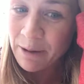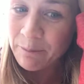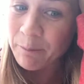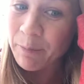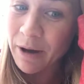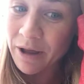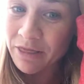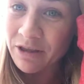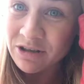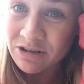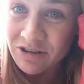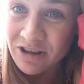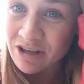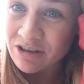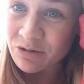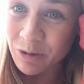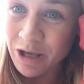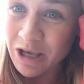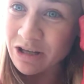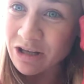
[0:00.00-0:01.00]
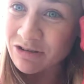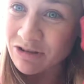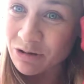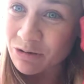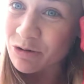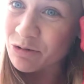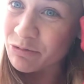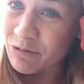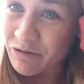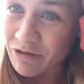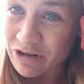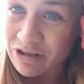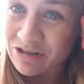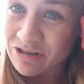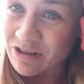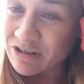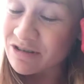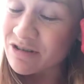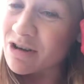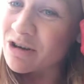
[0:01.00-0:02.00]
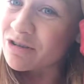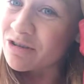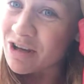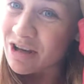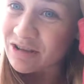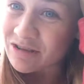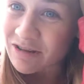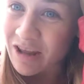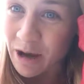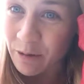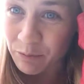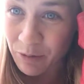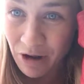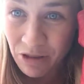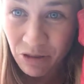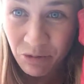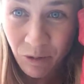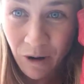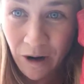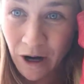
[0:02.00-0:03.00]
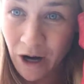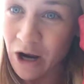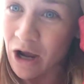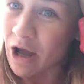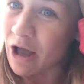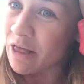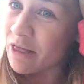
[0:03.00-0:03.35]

But there's things we can do to reverse this. There's things like breath work.